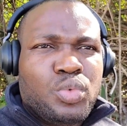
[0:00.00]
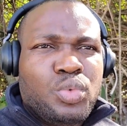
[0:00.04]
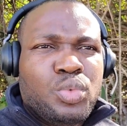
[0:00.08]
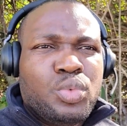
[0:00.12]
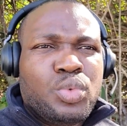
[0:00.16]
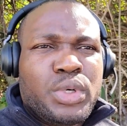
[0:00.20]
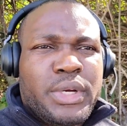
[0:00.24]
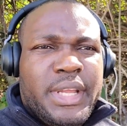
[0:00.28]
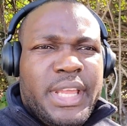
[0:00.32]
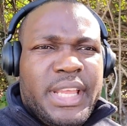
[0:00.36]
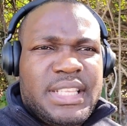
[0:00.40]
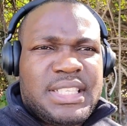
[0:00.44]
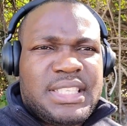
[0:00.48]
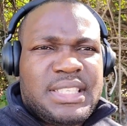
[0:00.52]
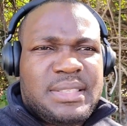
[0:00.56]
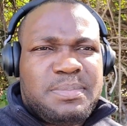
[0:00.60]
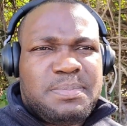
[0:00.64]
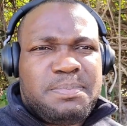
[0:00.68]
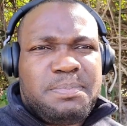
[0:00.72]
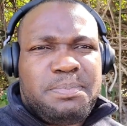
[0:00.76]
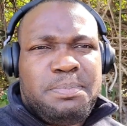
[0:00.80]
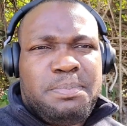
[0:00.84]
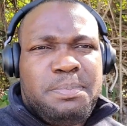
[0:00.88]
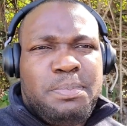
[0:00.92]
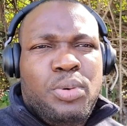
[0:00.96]
who
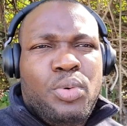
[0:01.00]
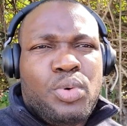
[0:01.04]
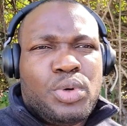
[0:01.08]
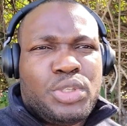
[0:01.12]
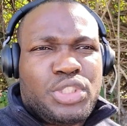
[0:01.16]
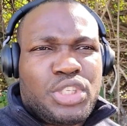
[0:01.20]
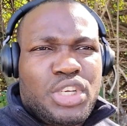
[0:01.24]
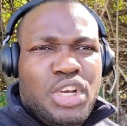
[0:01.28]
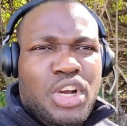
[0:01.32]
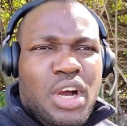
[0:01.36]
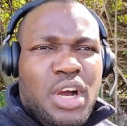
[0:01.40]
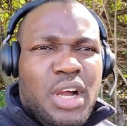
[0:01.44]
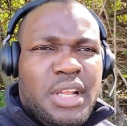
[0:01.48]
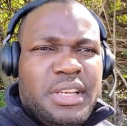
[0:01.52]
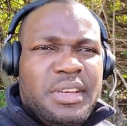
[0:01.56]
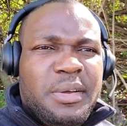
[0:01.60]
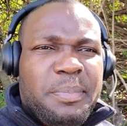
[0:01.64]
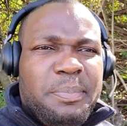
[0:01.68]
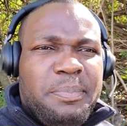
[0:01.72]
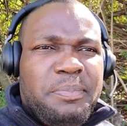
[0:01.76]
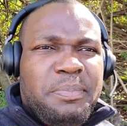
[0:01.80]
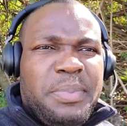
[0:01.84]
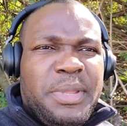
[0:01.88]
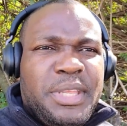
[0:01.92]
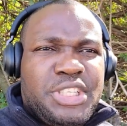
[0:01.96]
gets put on
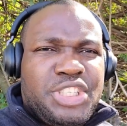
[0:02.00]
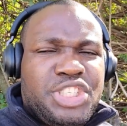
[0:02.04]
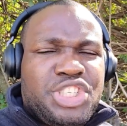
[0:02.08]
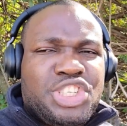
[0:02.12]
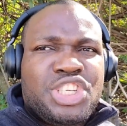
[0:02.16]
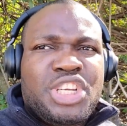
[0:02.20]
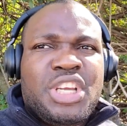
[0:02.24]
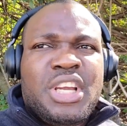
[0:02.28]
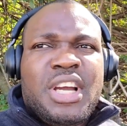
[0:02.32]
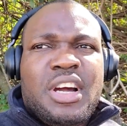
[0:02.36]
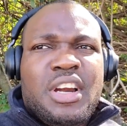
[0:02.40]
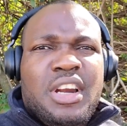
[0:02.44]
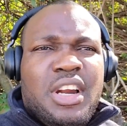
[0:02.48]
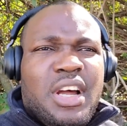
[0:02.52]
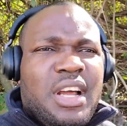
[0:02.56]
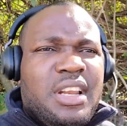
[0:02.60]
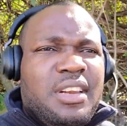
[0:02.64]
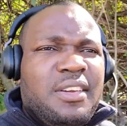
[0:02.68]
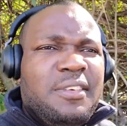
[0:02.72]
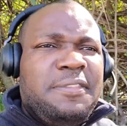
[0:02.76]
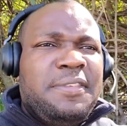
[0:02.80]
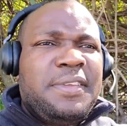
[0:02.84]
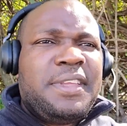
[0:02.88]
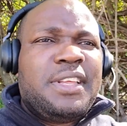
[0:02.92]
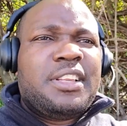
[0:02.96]
the pitch or
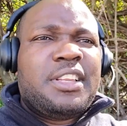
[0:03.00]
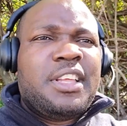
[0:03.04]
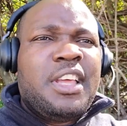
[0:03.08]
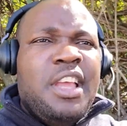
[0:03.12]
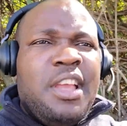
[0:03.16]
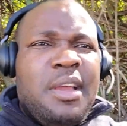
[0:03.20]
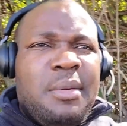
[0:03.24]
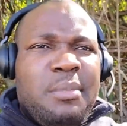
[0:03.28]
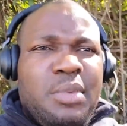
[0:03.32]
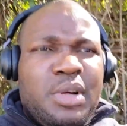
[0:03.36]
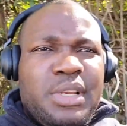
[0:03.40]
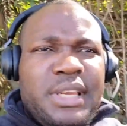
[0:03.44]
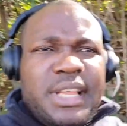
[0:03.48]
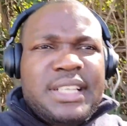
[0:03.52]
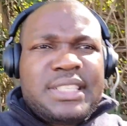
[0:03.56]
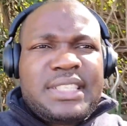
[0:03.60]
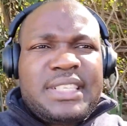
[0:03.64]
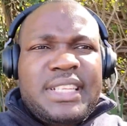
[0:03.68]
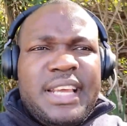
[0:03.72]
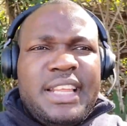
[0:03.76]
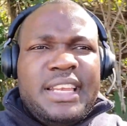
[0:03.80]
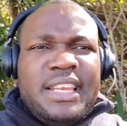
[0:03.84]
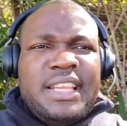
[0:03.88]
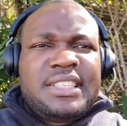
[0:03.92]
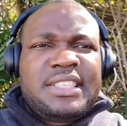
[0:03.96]
on the field. But
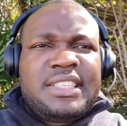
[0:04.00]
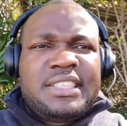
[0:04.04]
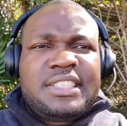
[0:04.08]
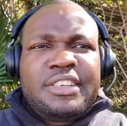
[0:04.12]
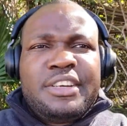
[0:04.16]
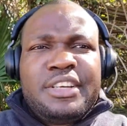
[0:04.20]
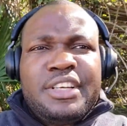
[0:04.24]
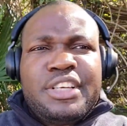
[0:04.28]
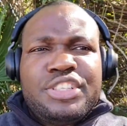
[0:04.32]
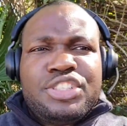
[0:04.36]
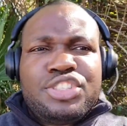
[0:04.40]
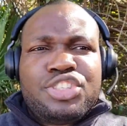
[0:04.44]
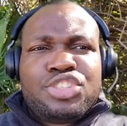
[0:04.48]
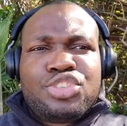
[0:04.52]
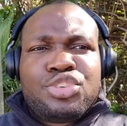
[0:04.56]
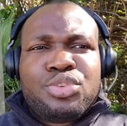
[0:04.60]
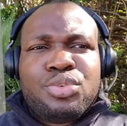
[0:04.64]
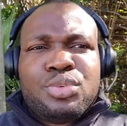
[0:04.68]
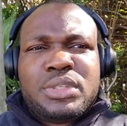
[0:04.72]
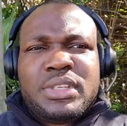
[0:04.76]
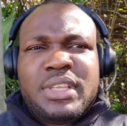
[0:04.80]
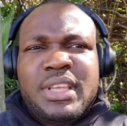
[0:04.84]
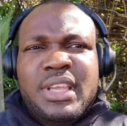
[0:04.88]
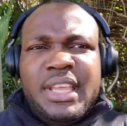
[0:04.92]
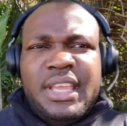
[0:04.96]
that's not necessarily the
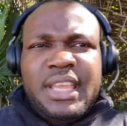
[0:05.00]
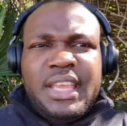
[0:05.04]
truth.